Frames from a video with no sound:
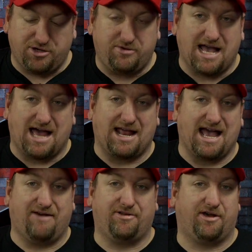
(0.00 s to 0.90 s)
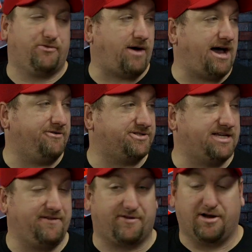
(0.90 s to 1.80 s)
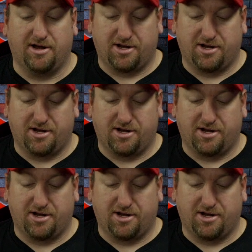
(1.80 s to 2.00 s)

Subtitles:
You got to have another wide receiver,